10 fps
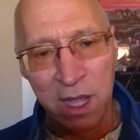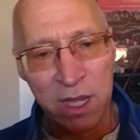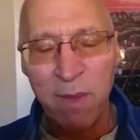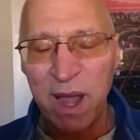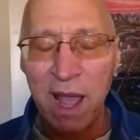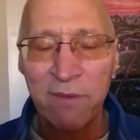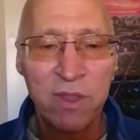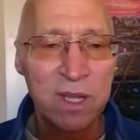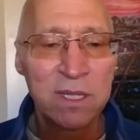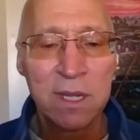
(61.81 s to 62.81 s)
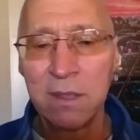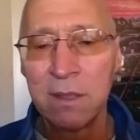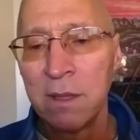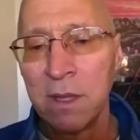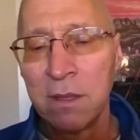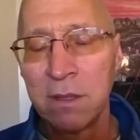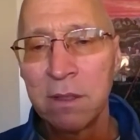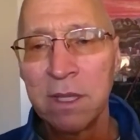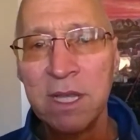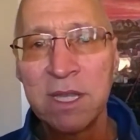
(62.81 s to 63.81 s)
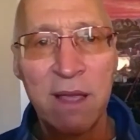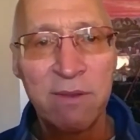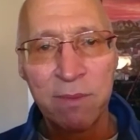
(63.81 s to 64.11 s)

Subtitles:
You might have to extend the lease,